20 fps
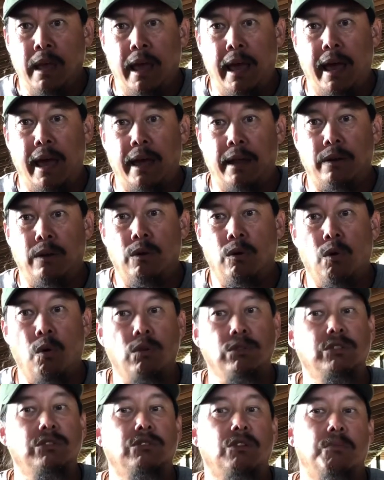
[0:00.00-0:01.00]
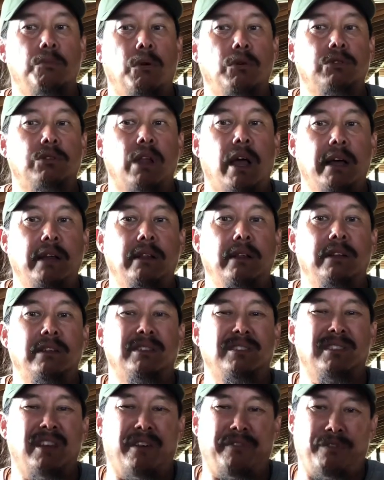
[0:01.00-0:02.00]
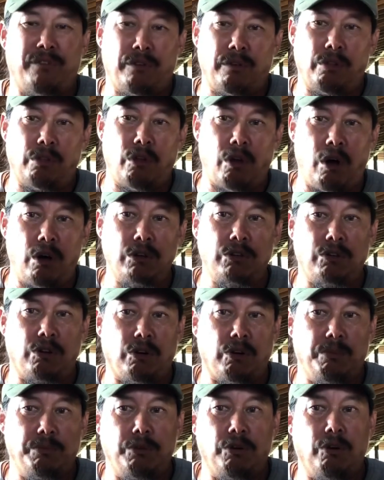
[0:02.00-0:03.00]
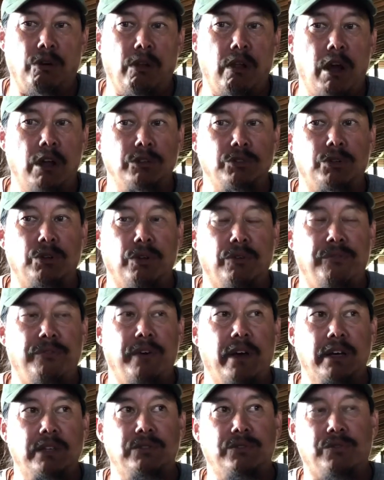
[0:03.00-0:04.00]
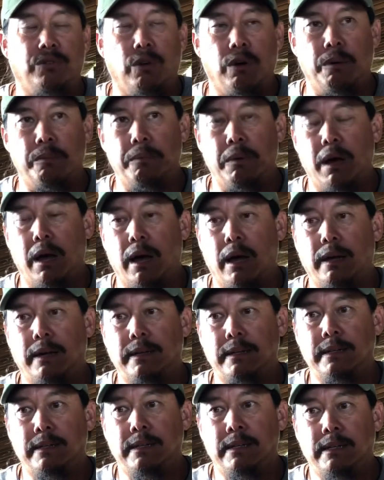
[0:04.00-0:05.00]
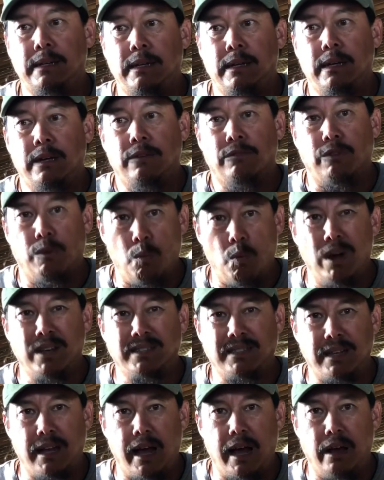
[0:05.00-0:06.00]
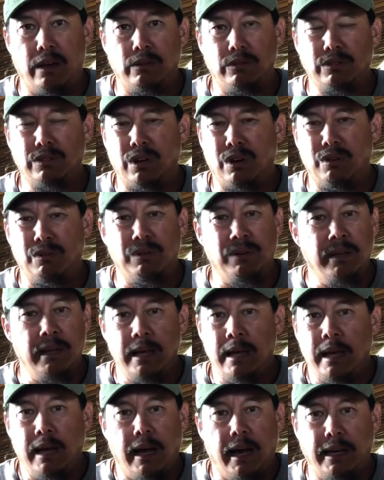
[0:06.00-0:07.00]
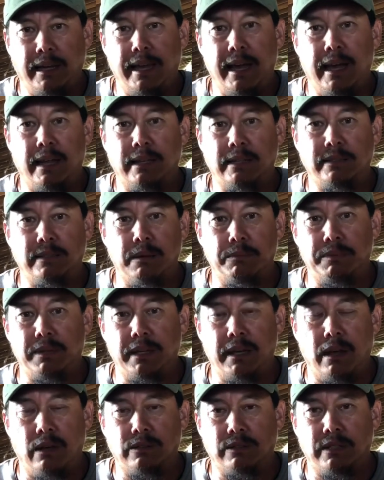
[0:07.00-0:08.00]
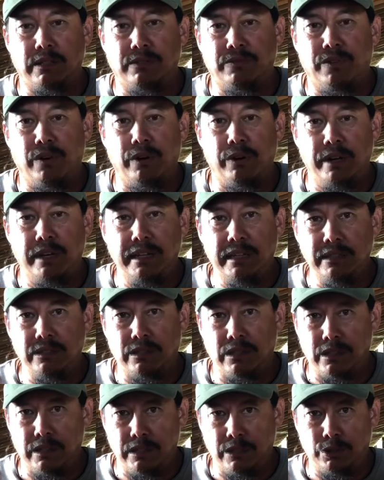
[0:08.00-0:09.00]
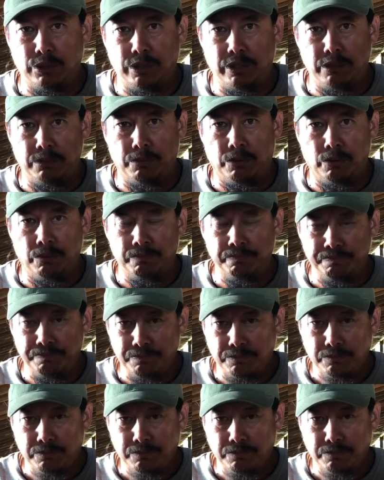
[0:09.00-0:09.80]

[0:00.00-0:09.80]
And horses are most likely to suffer long-term neurological effects from West Nile. So again, something else that's very easily treatable